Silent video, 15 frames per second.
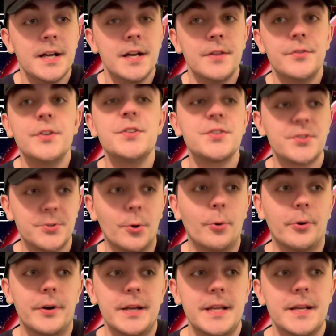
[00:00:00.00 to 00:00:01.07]
the
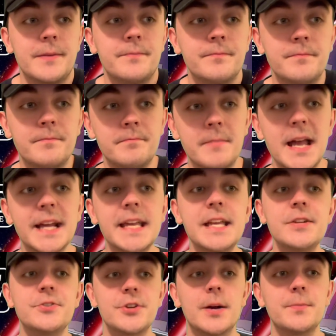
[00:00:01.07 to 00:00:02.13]
story.
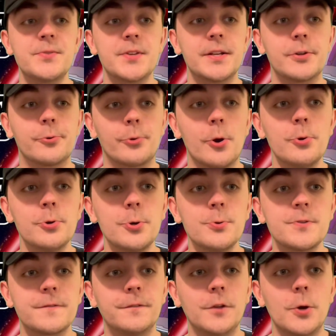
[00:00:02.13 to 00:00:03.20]
Maggie jumps in
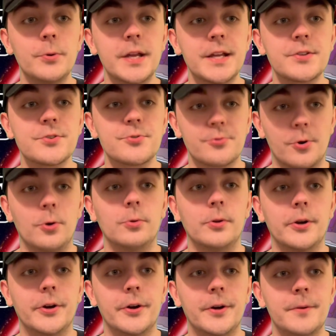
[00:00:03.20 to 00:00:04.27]
Grogu's floating
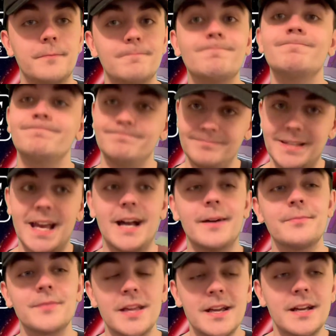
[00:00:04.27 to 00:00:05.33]
stroller. Yeah,
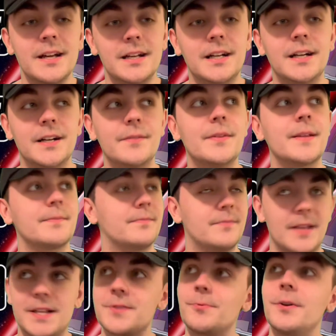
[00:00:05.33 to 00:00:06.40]

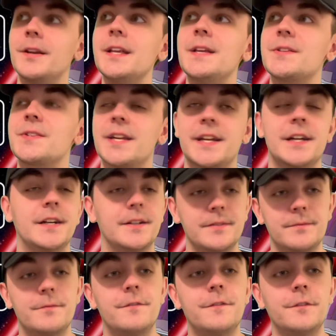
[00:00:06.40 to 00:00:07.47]
that's what it is, like
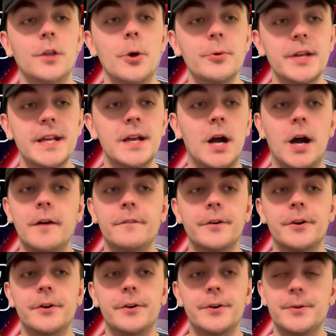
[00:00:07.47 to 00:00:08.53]
a floating
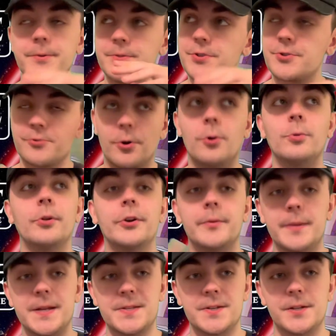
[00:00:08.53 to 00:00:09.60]
hover stroller,
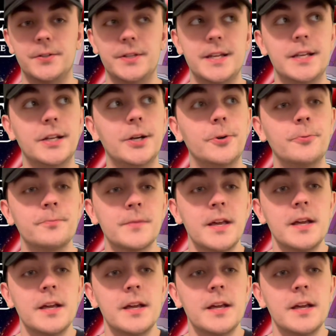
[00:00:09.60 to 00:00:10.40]
basically, you know,